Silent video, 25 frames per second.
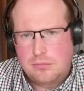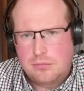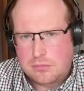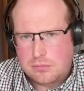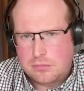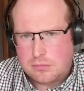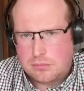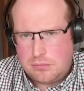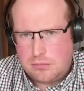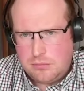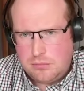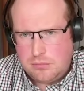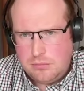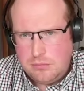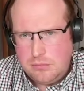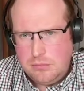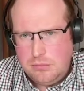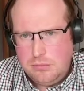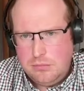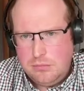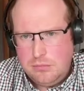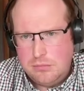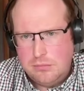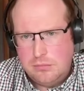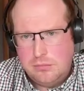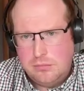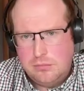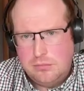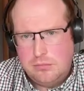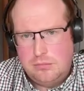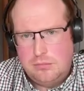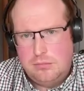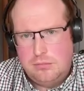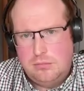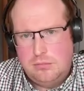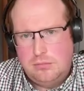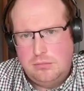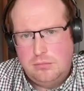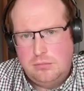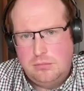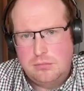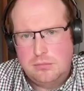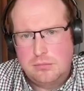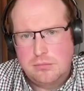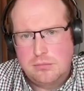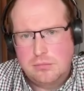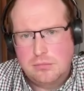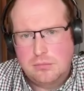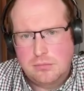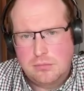
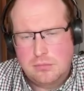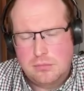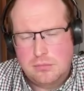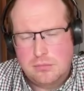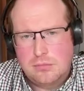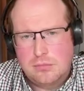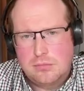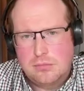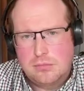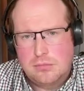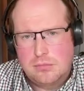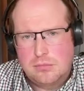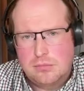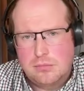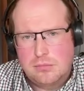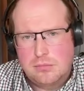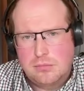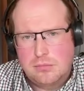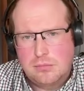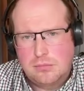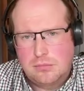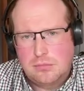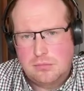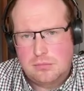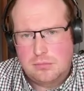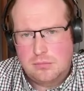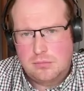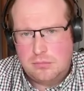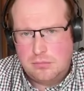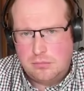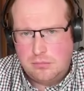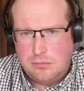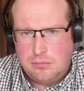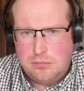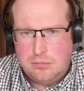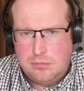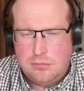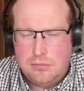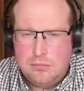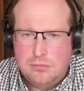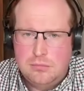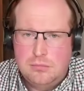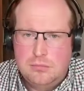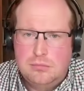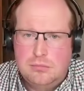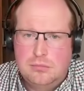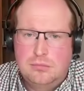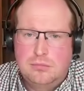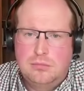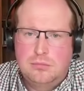
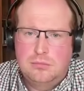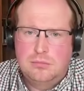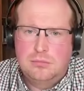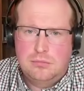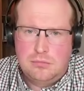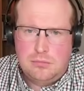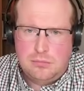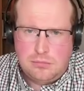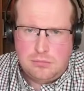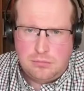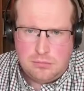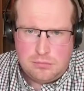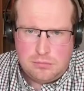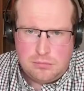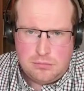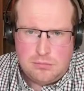(silent)